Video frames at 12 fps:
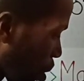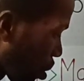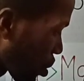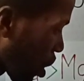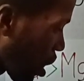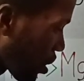
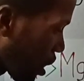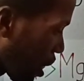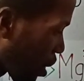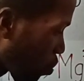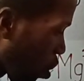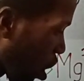proton
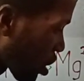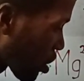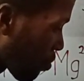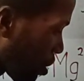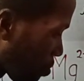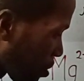
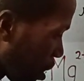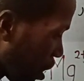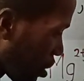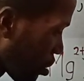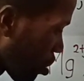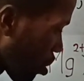equals
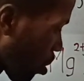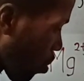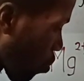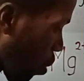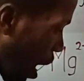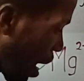
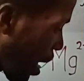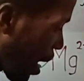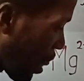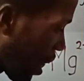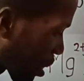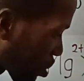15, while
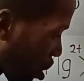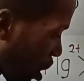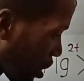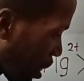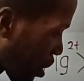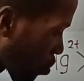
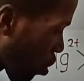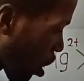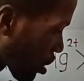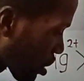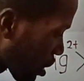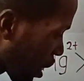electron
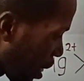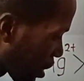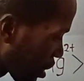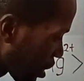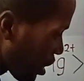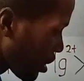equals
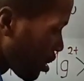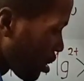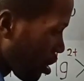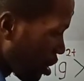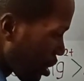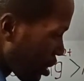
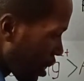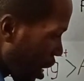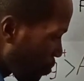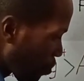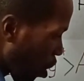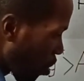18.
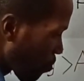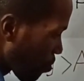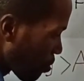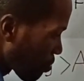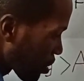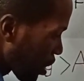Therefore,
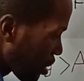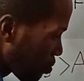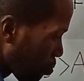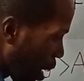15